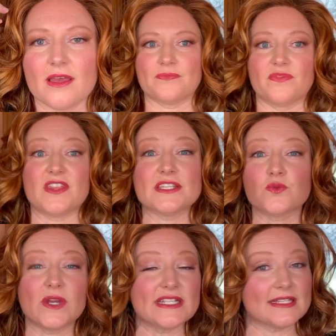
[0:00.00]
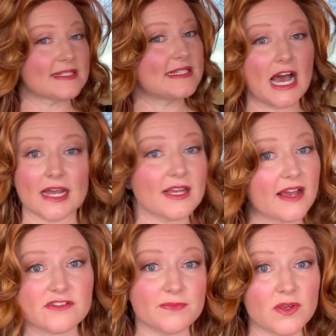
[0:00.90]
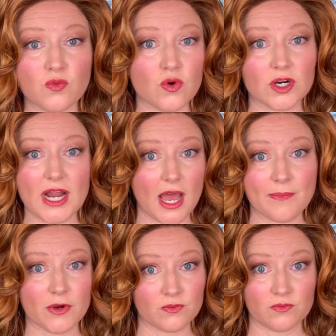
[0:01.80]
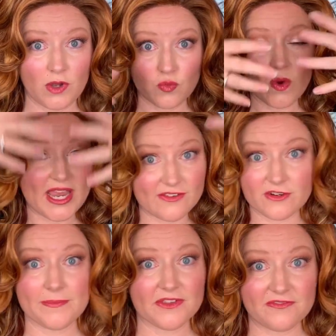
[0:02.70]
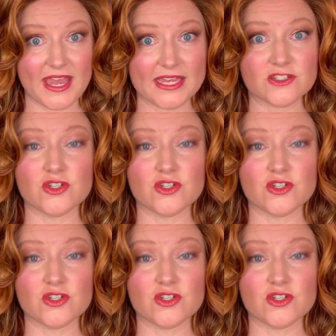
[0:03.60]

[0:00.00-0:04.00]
This wig does not have to be worn up or away from the face.